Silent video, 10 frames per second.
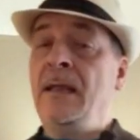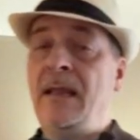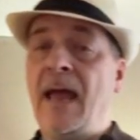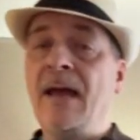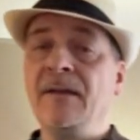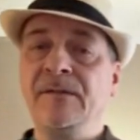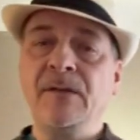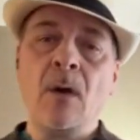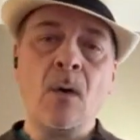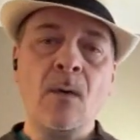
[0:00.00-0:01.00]
Yeah,
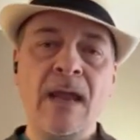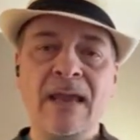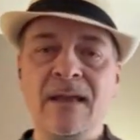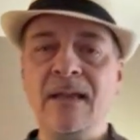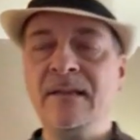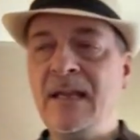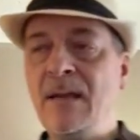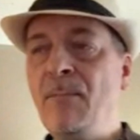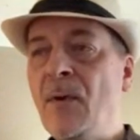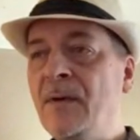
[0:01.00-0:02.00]
so the
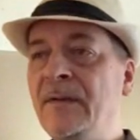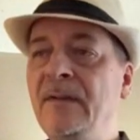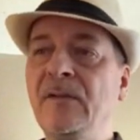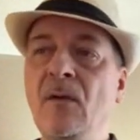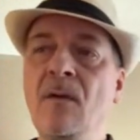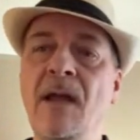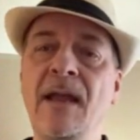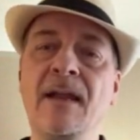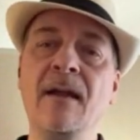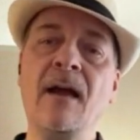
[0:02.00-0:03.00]
in-person is sort of
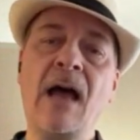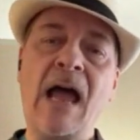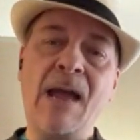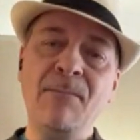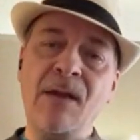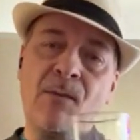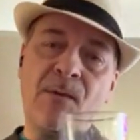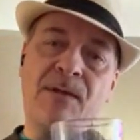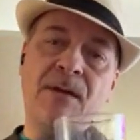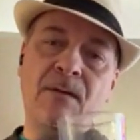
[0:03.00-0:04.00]
like I'm there
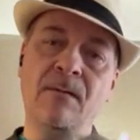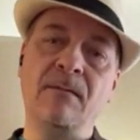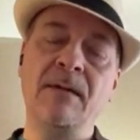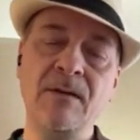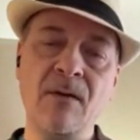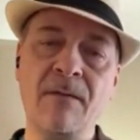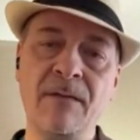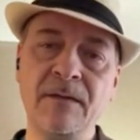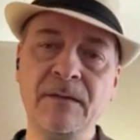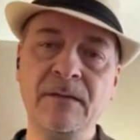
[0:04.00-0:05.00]
with you in your
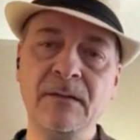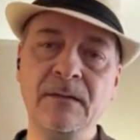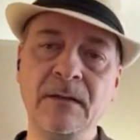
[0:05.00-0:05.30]
office,